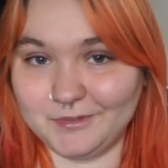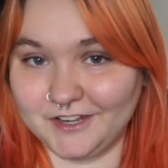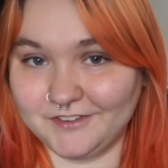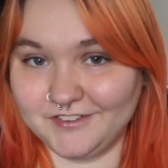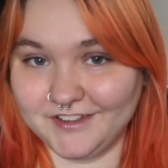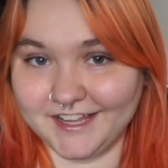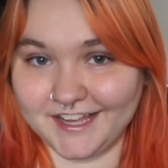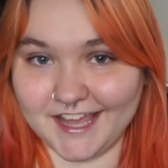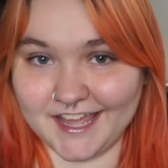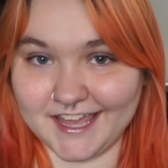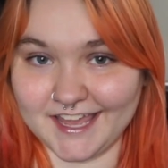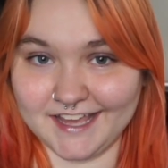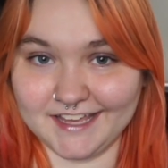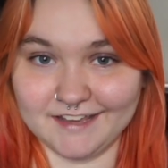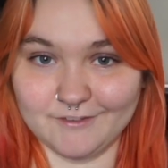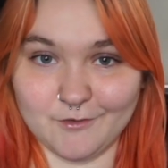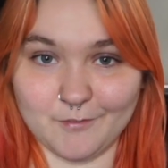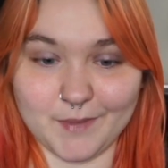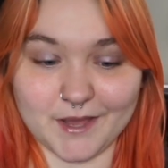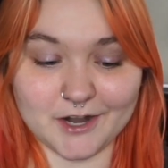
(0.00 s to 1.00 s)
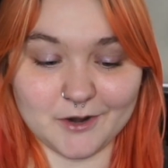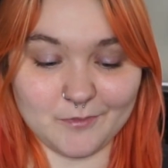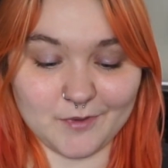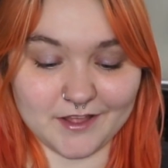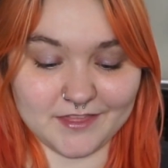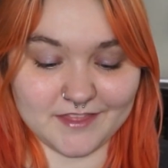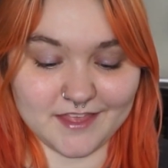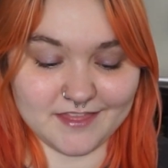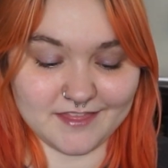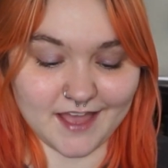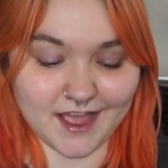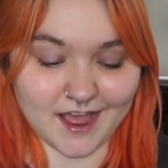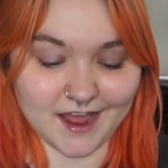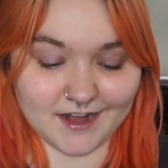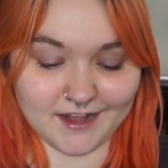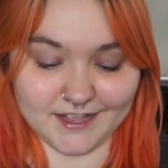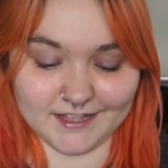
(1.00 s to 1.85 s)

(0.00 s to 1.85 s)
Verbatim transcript: I feel like I can't give a better one than that.